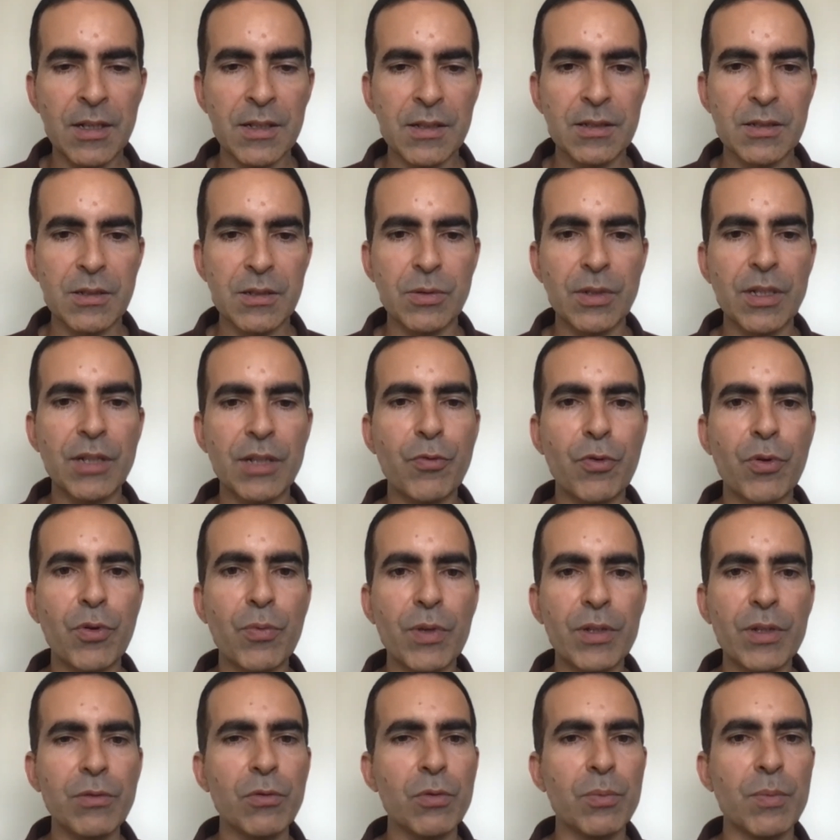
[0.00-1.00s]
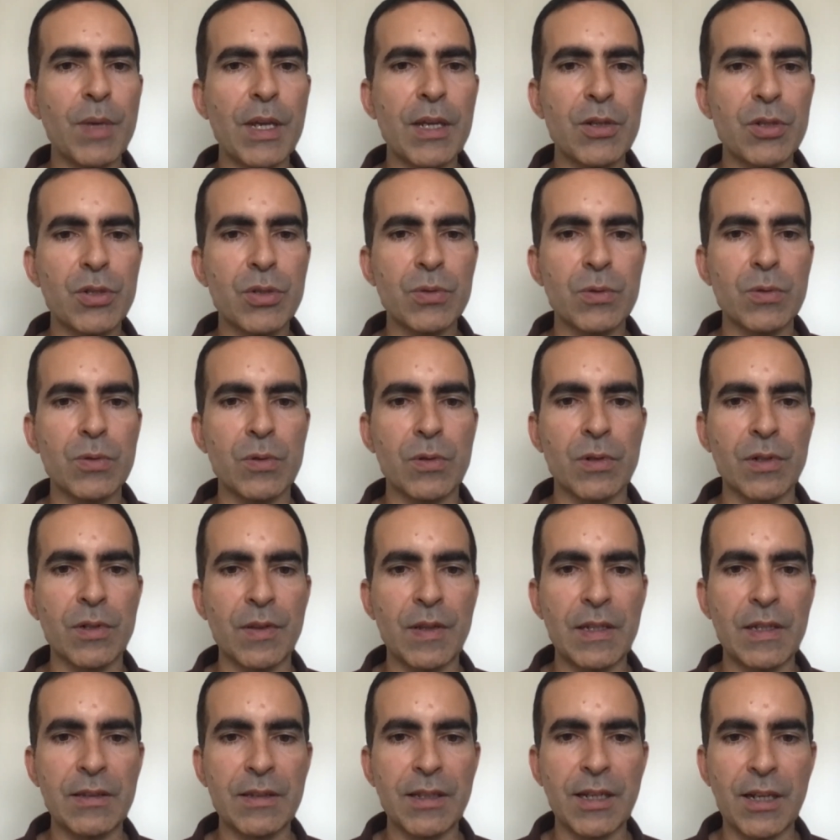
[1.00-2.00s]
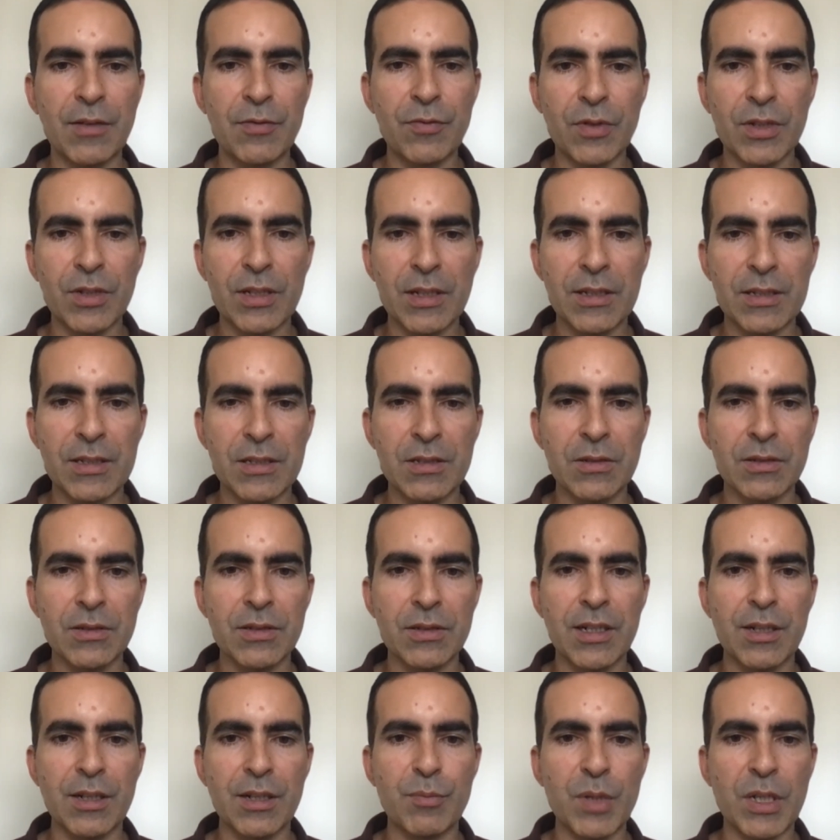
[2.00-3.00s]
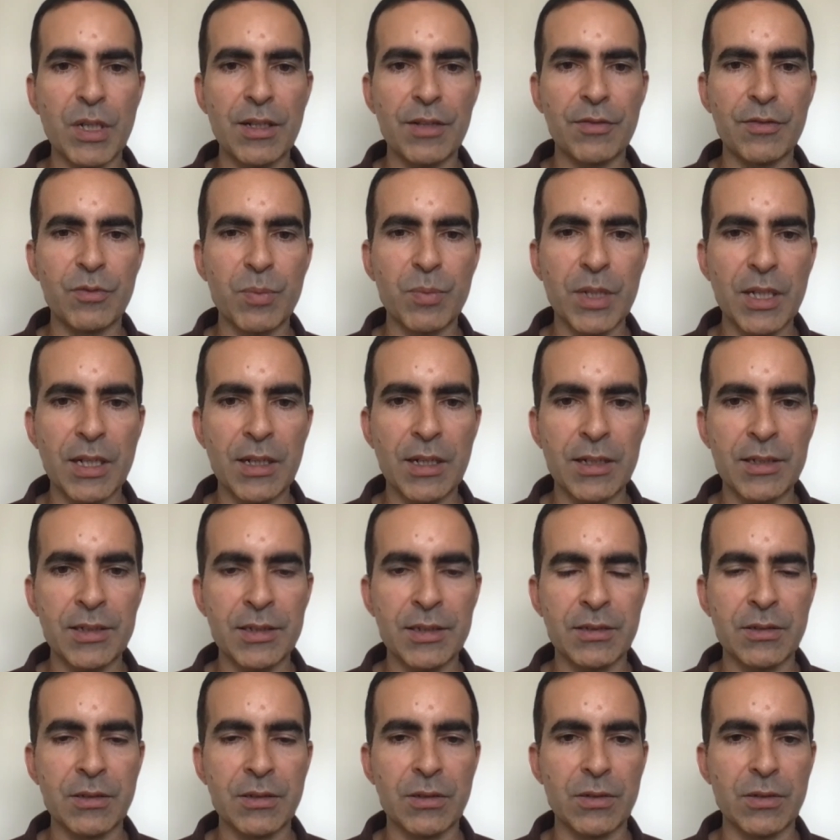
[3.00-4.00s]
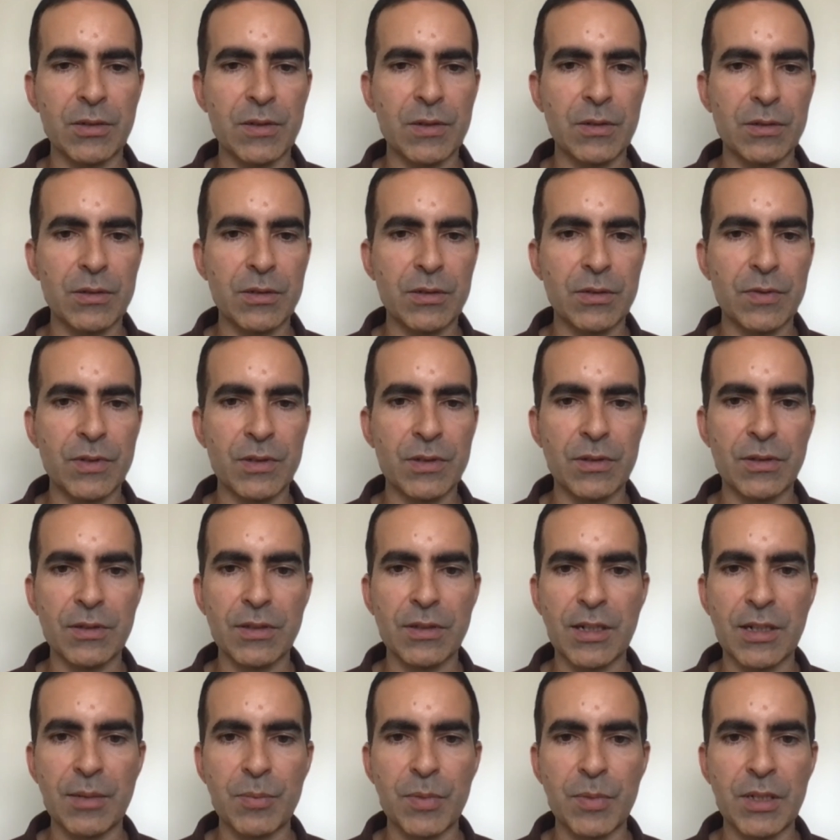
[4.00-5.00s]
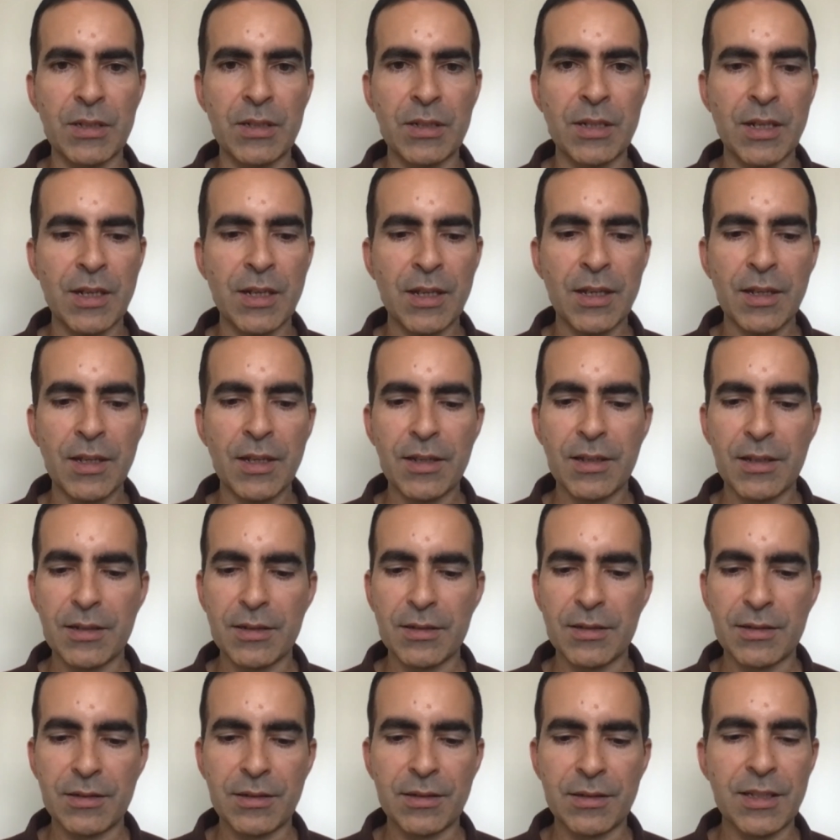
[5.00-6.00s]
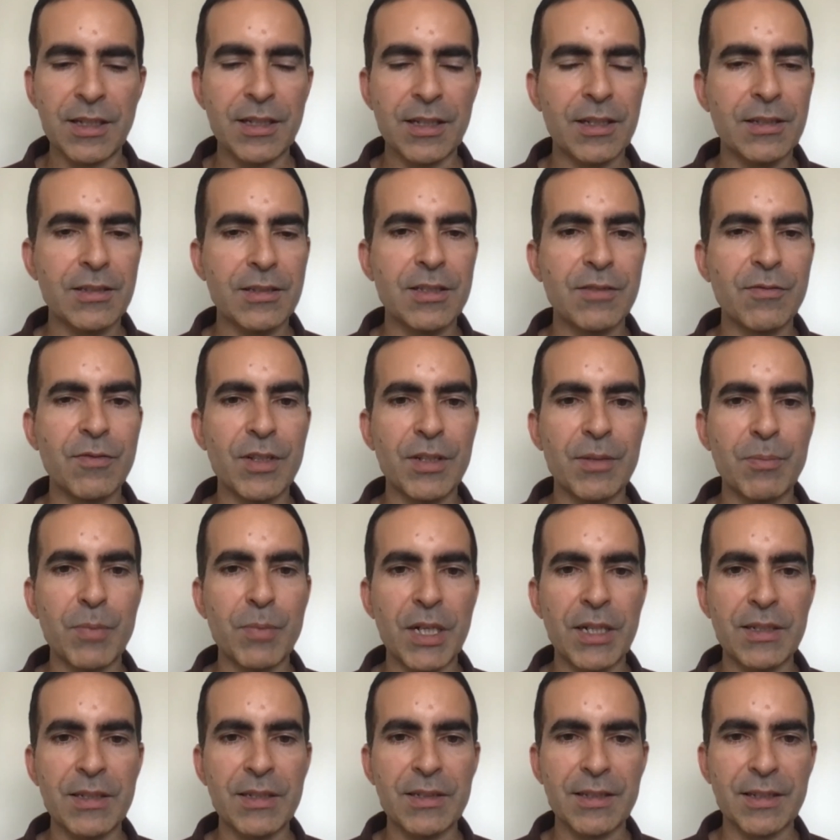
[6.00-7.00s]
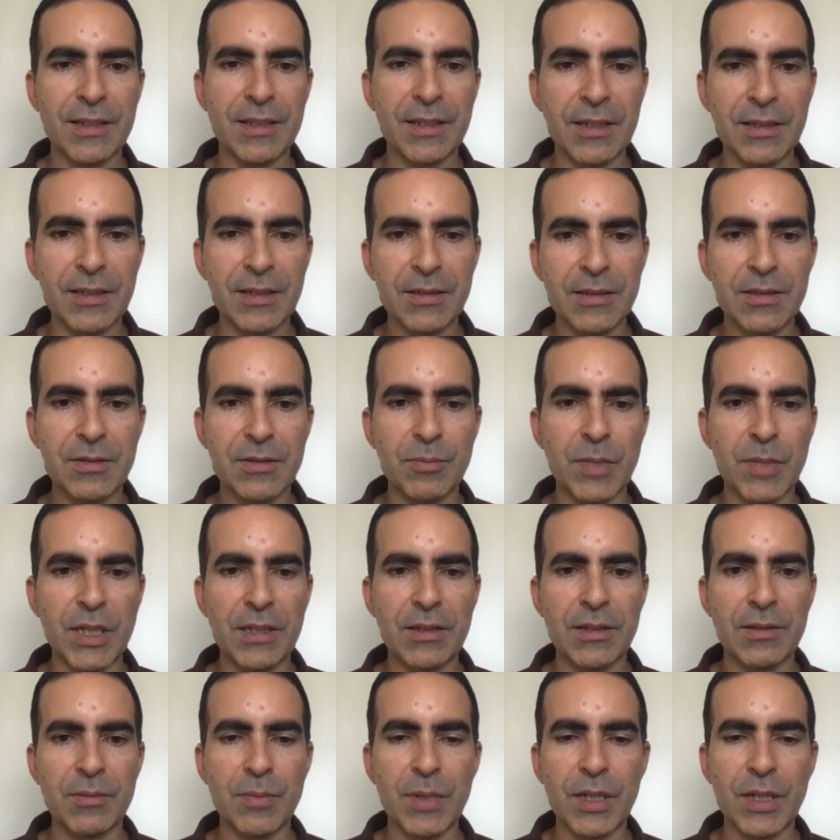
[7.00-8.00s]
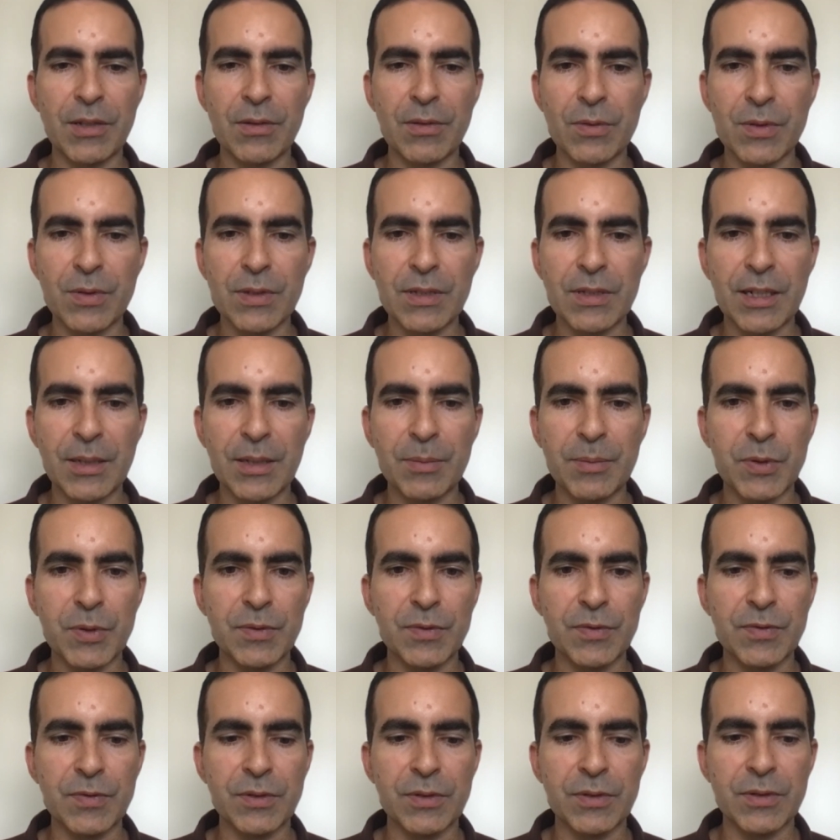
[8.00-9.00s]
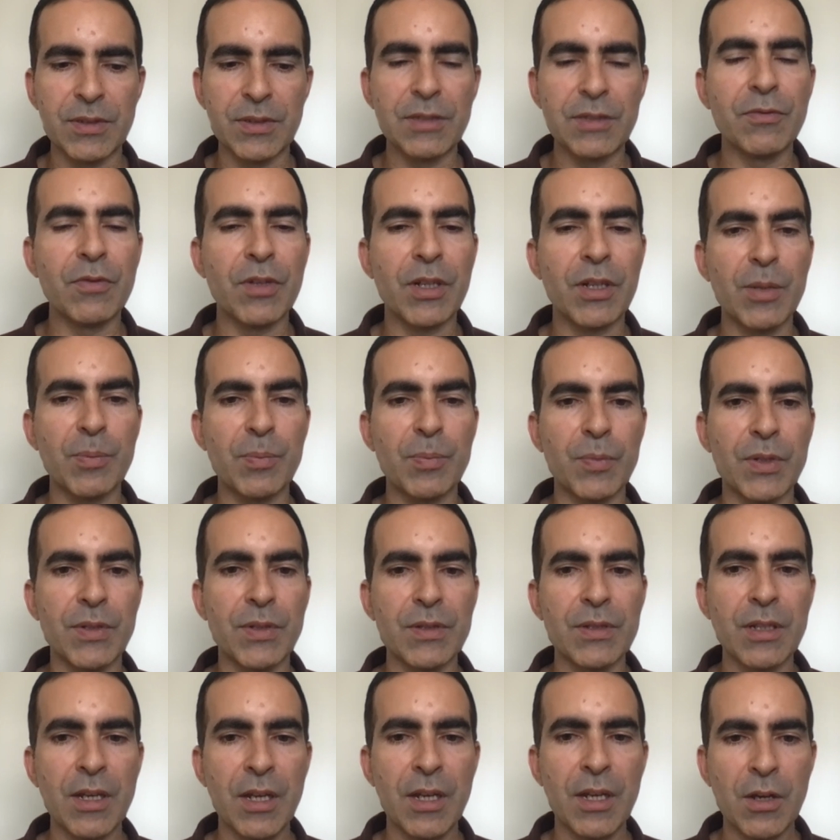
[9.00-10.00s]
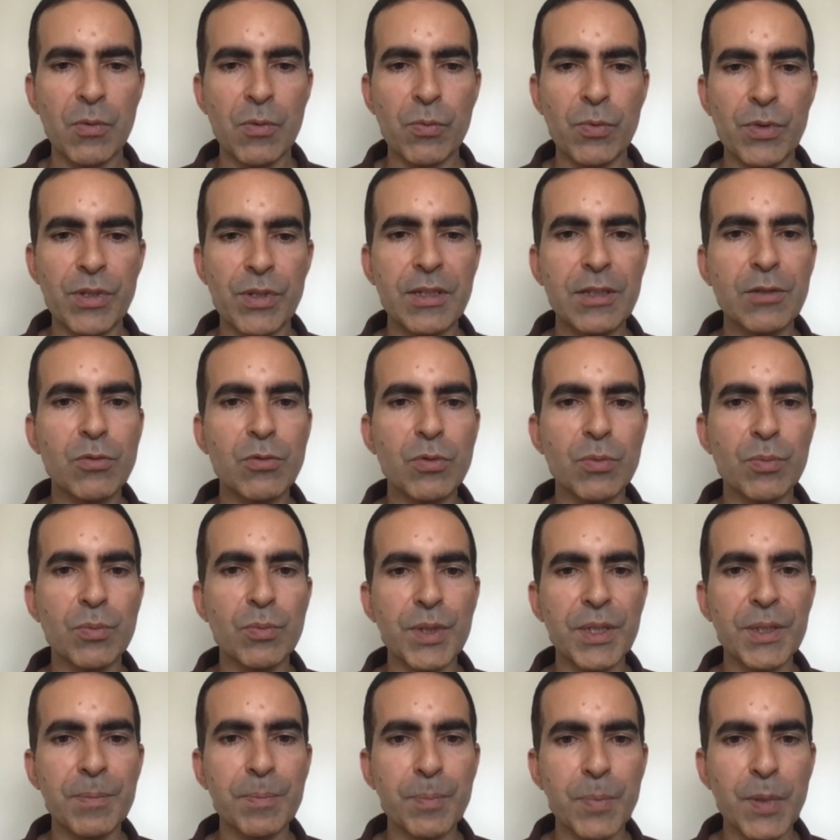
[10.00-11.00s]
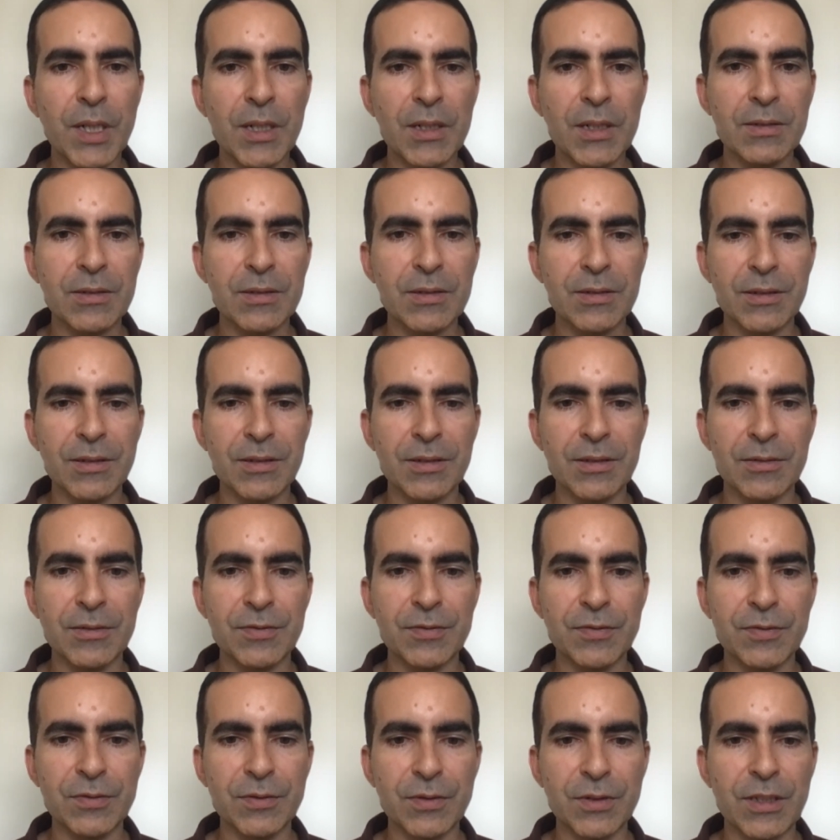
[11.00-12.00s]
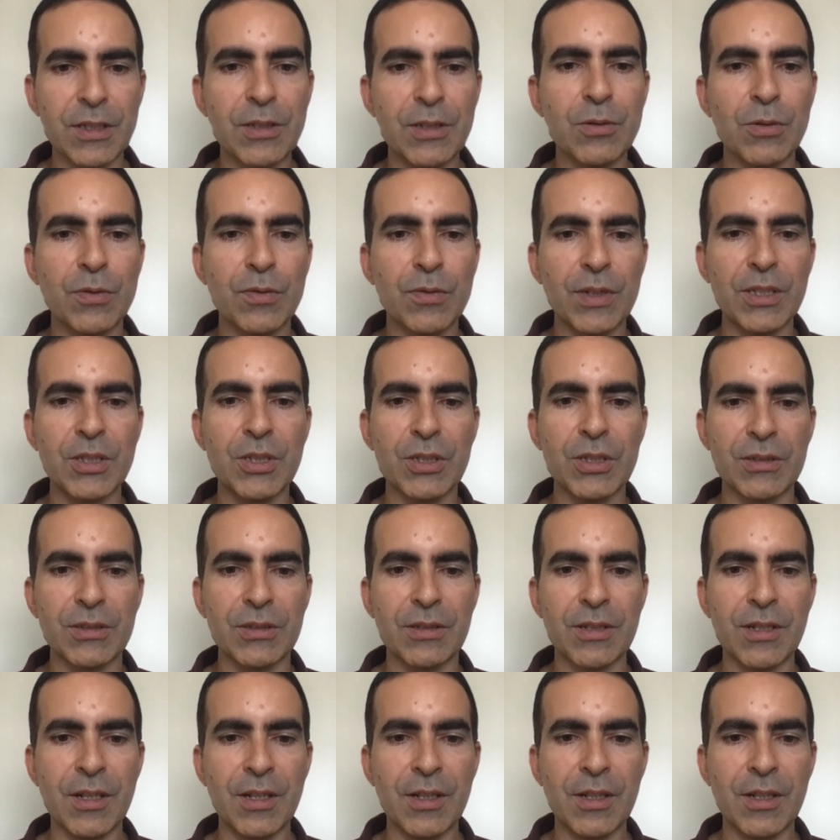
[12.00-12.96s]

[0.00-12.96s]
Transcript: So if we want to make sure that Africa is not going to be left behind, or sort of not going to be negatively biased against by those type of developments, we need to be part of the innovation.